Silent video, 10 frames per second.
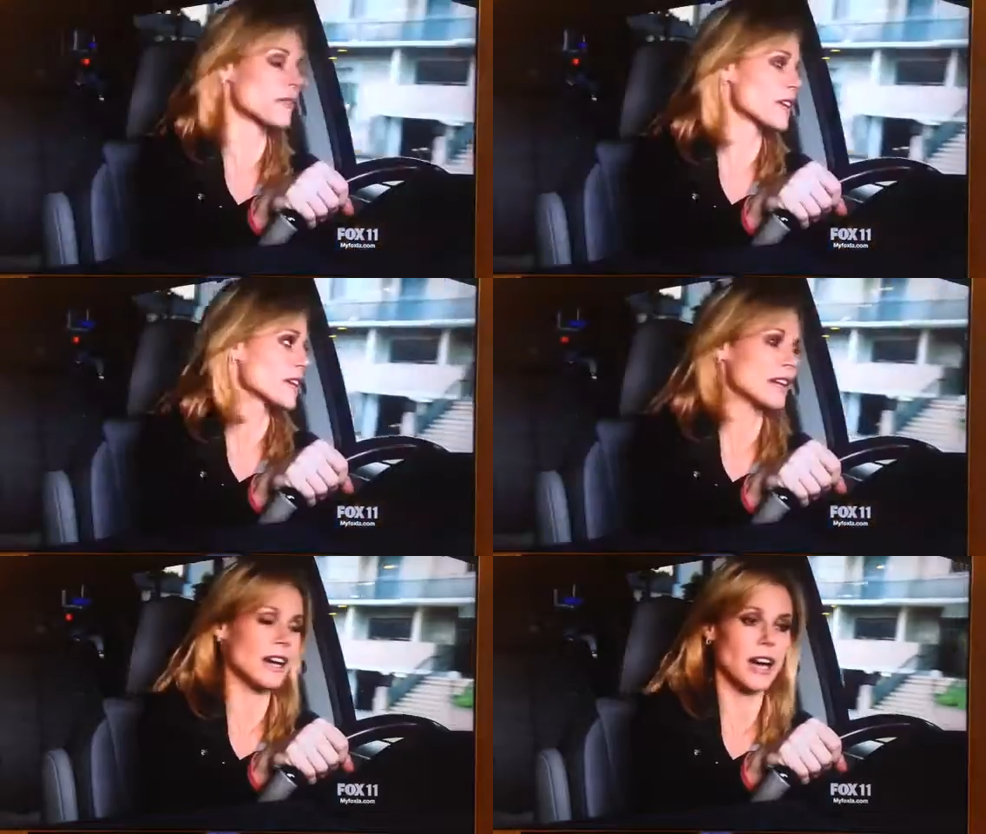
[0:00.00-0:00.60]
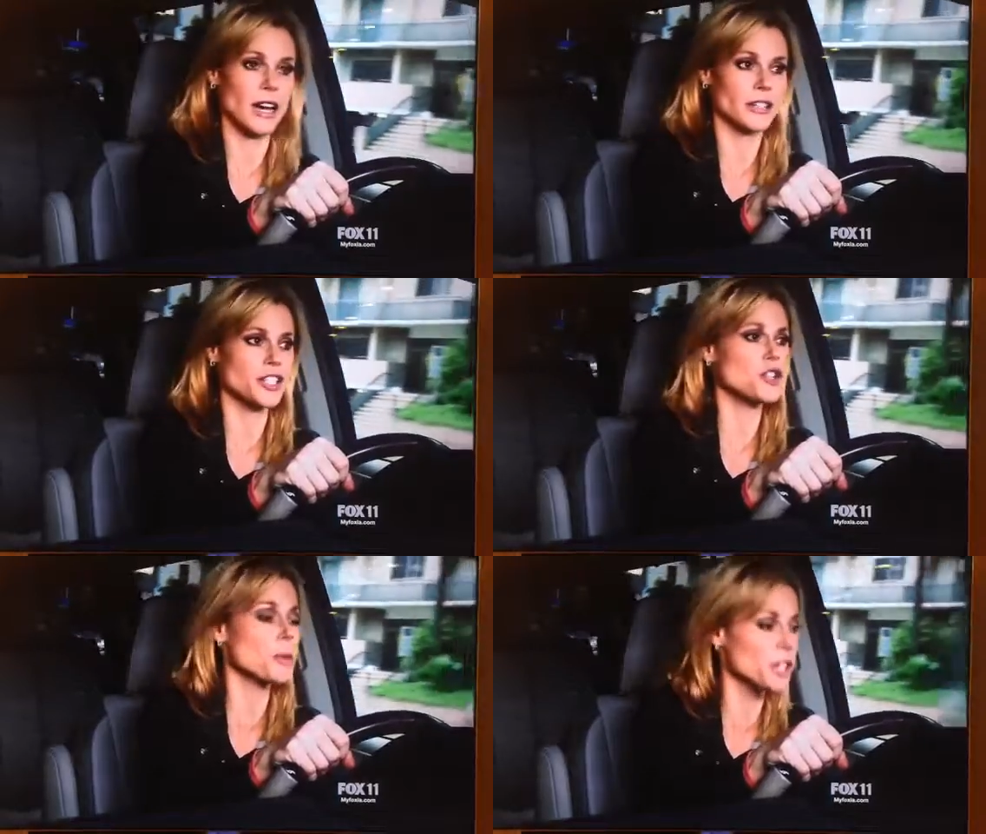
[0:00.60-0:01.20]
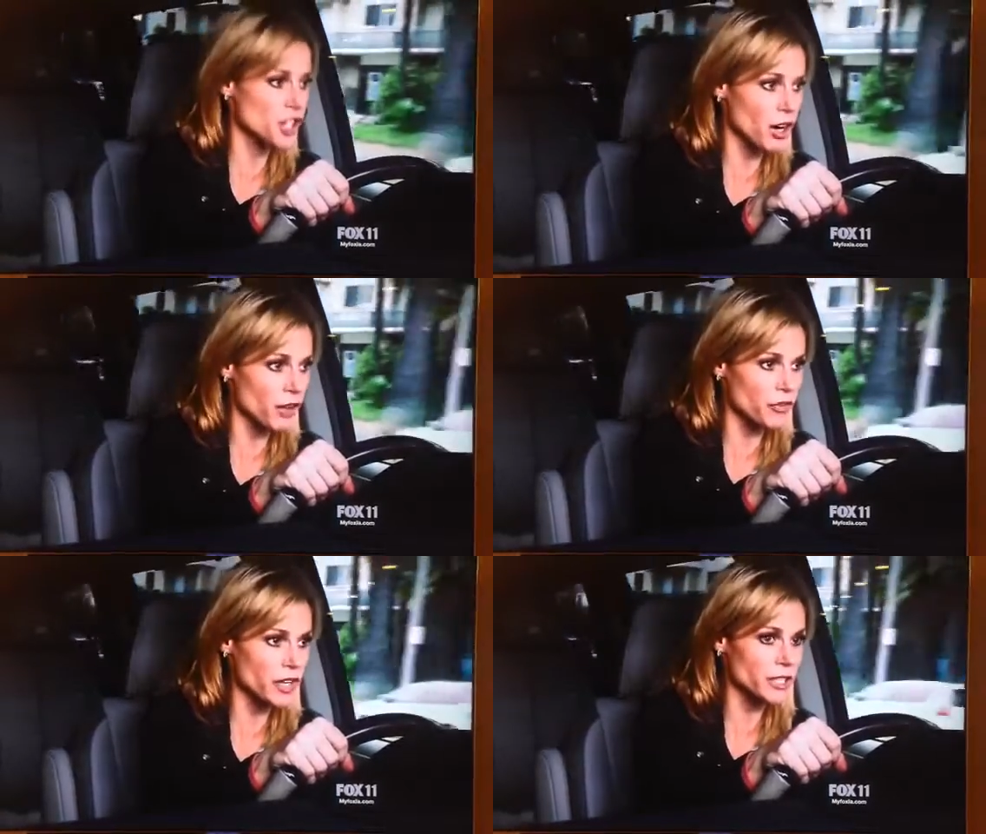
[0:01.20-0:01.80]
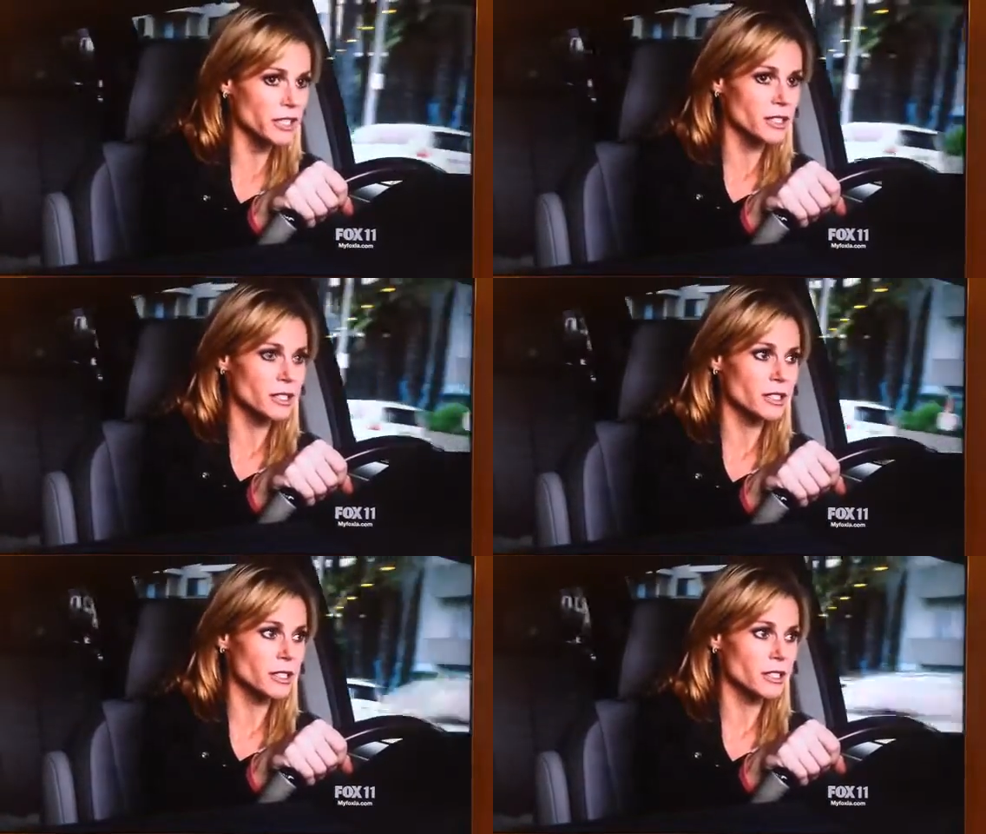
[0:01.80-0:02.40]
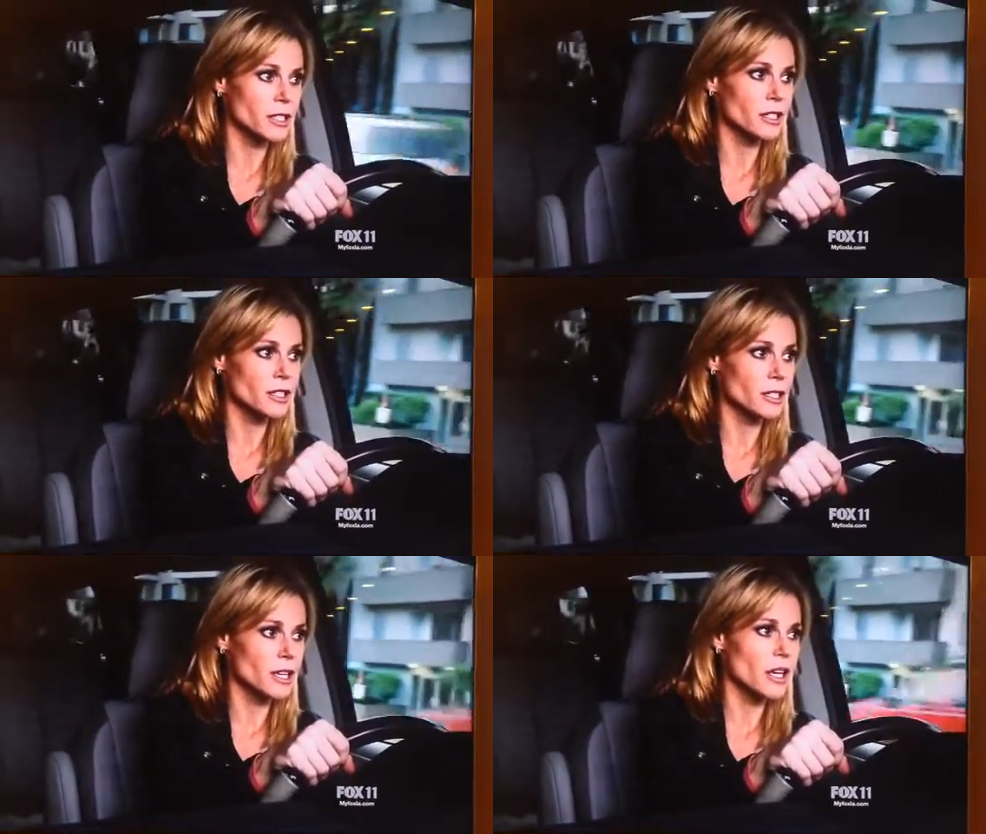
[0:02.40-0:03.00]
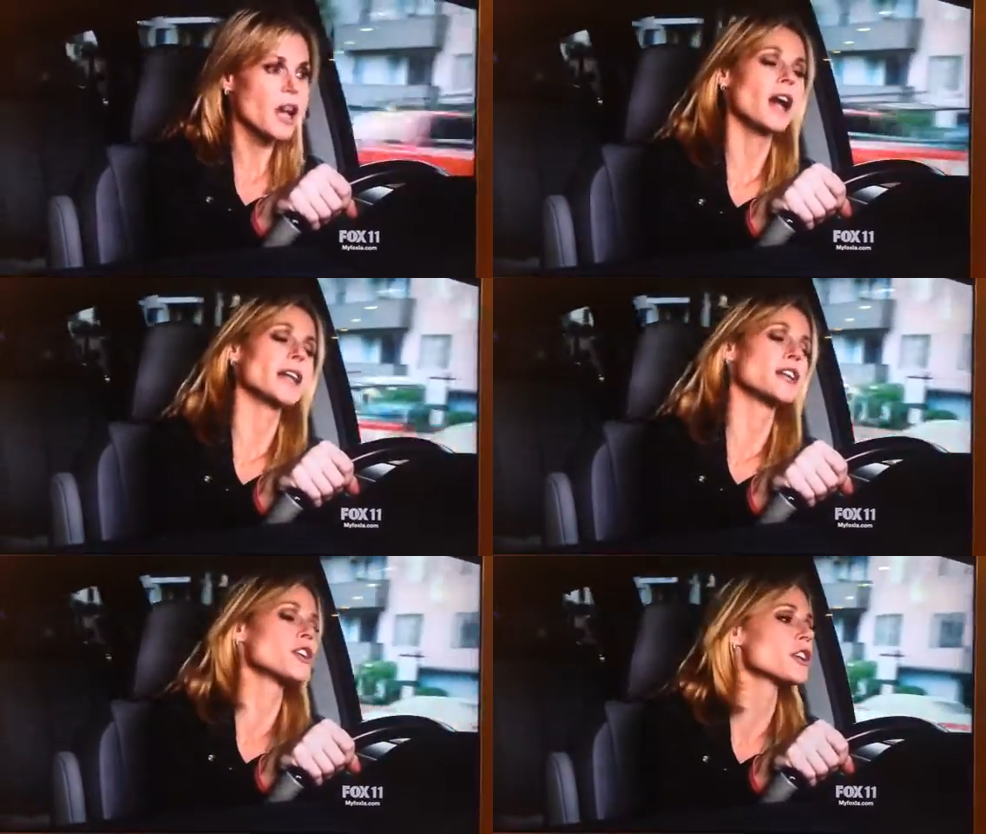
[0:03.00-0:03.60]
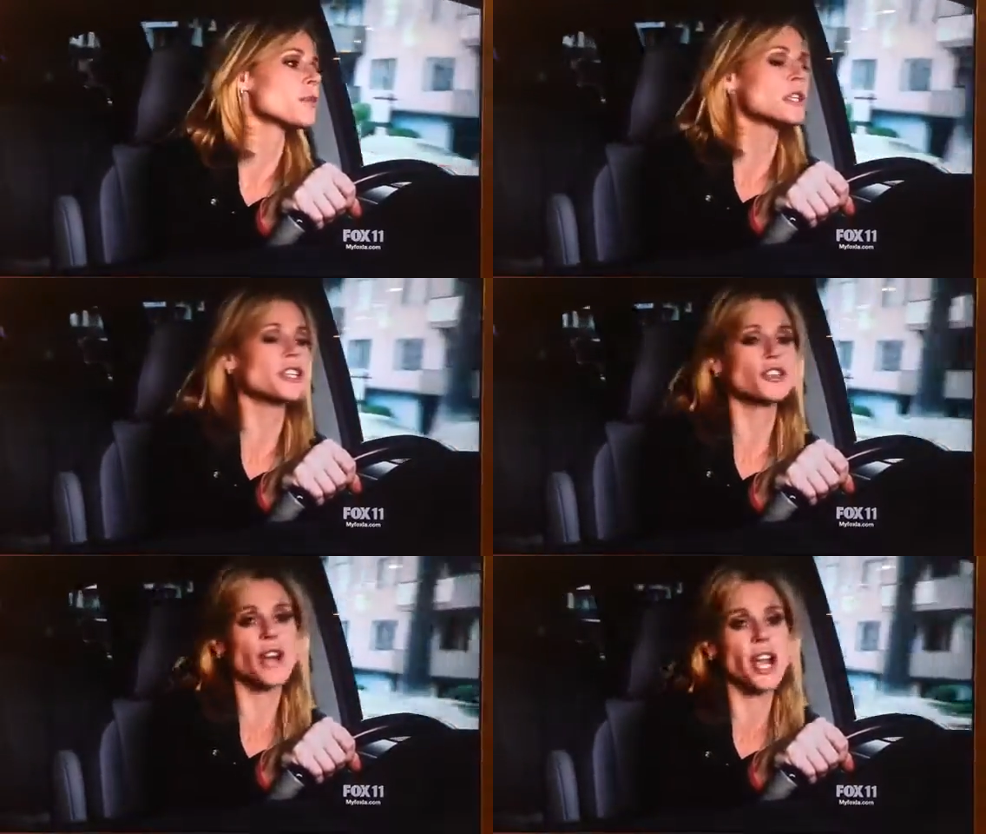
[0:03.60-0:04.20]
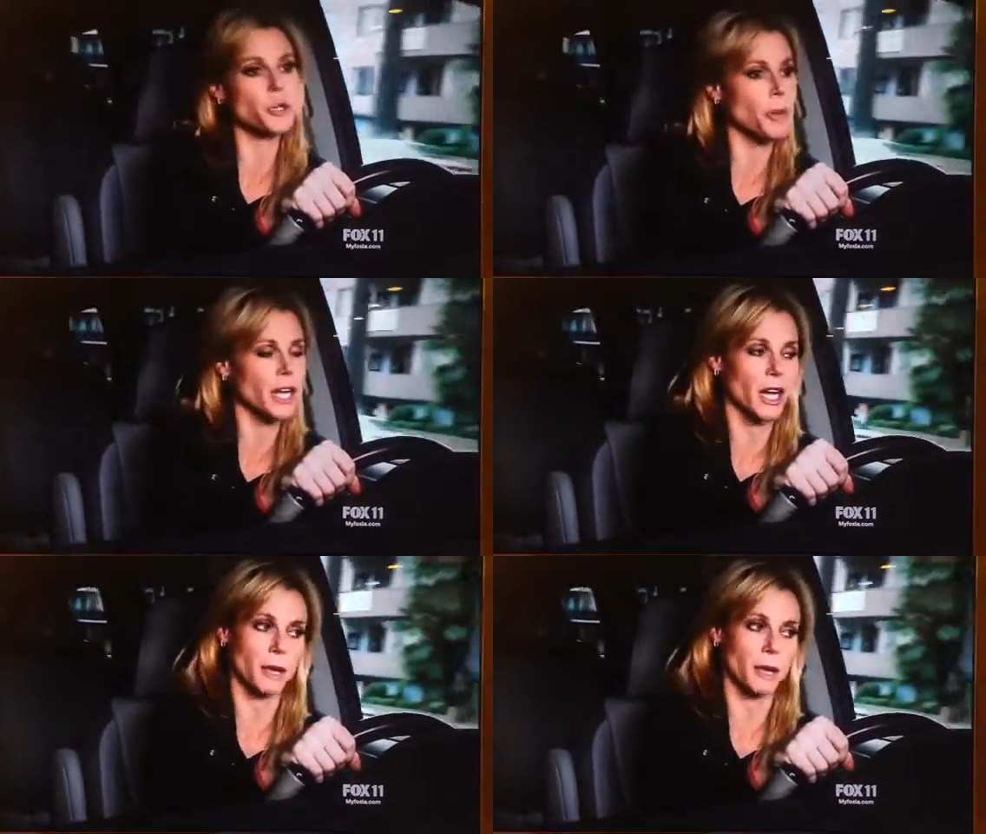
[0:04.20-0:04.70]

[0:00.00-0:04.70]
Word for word: Oh, thank God. Did you put the chair out front? Not yet. Honey, you're gonna miss the trash